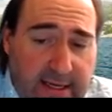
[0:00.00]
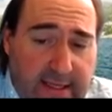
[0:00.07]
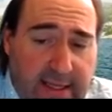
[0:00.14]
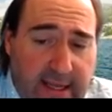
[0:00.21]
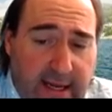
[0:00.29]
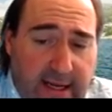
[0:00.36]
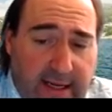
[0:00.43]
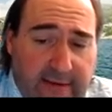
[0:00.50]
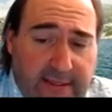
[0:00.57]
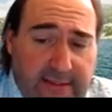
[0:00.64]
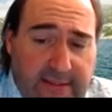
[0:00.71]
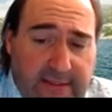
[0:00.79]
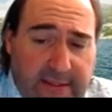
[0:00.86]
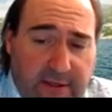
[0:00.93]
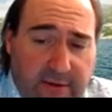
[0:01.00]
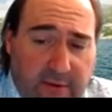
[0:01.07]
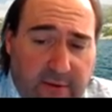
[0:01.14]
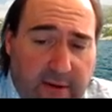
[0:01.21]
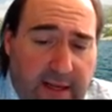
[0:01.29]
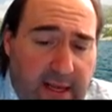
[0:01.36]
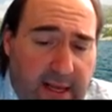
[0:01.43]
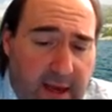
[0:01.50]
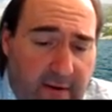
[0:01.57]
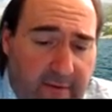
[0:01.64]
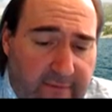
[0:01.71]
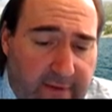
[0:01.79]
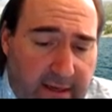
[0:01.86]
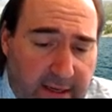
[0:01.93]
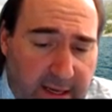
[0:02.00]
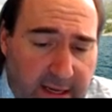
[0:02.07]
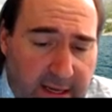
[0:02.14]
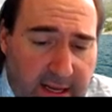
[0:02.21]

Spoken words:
that gives us 0 Kelvin.